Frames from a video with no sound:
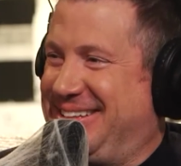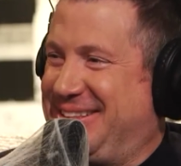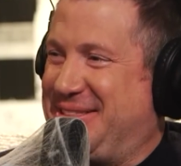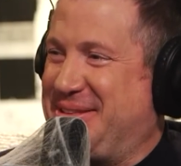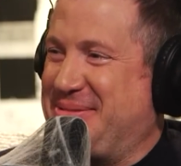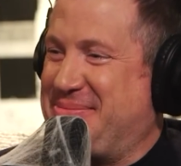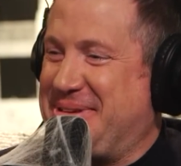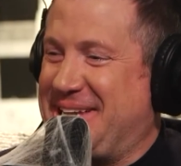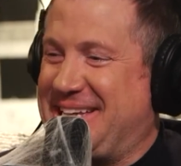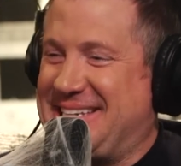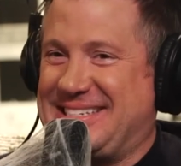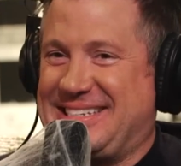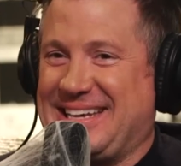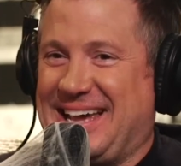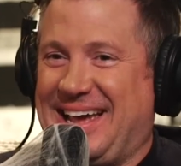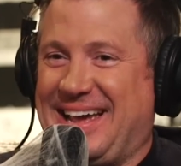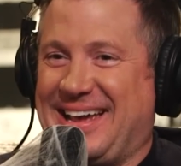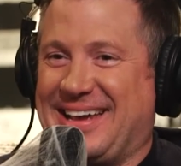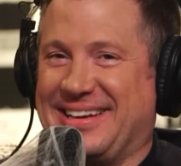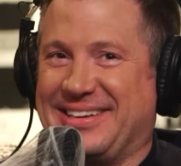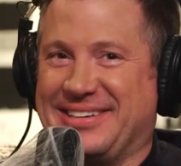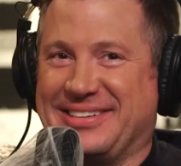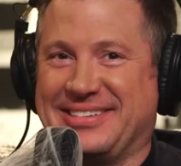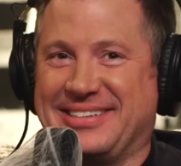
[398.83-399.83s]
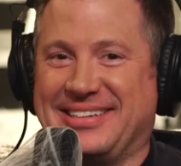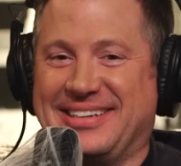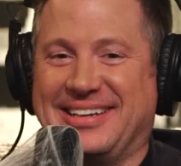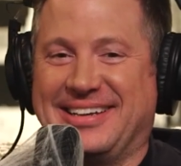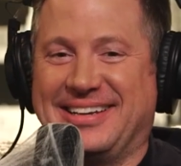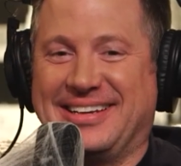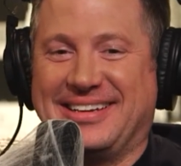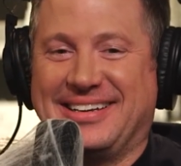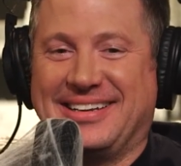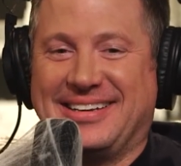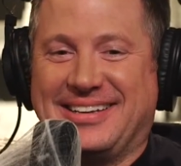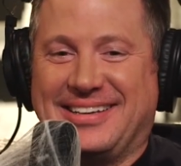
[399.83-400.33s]
the big day.
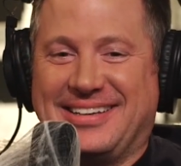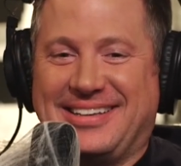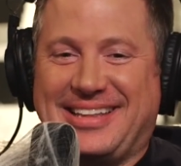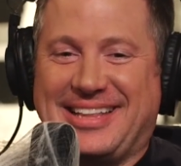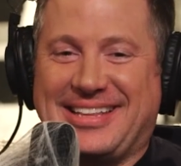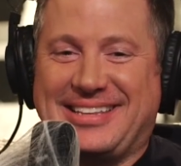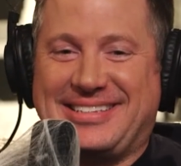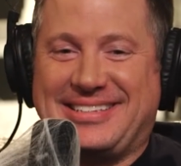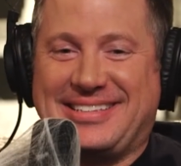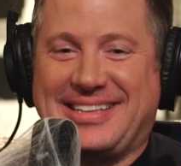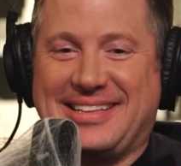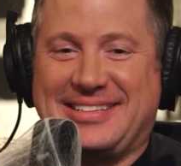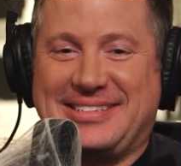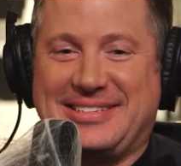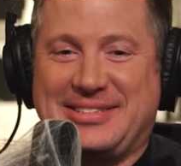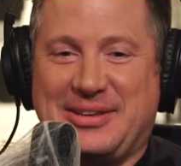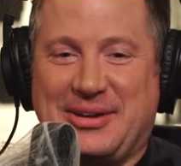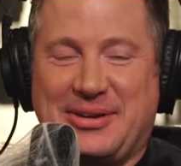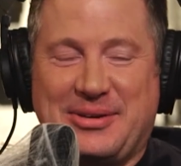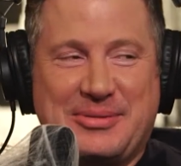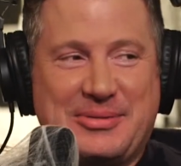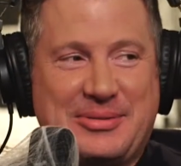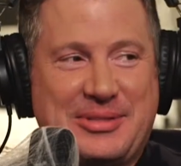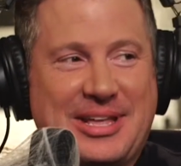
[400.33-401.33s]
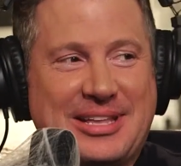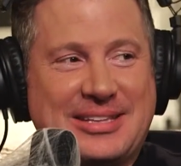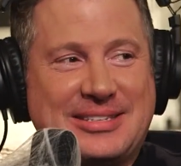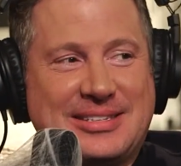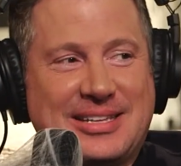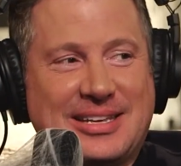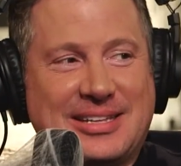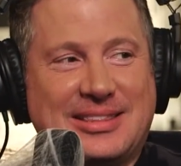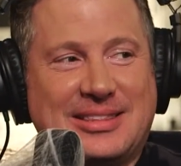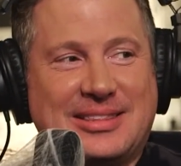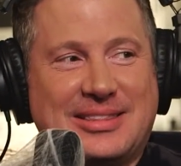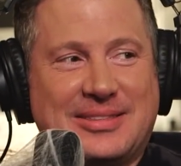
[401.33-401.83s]
That's that's their that's
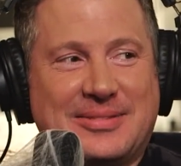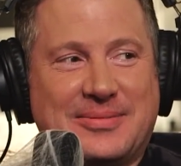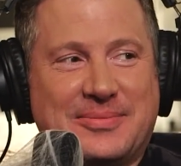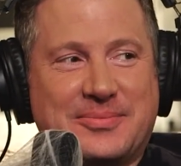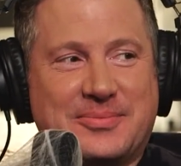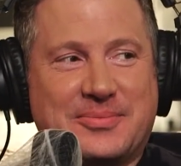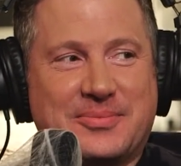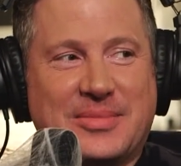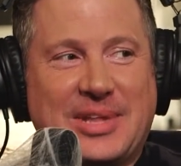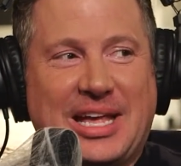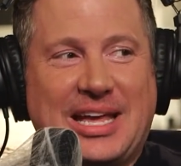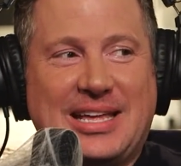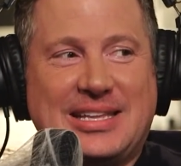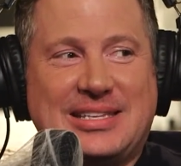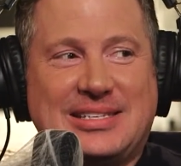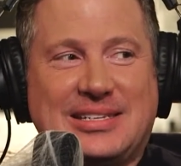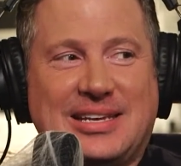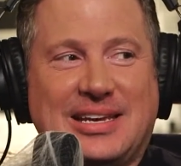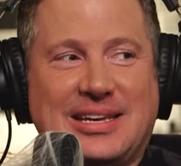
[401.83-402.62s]
like just like Jihad it's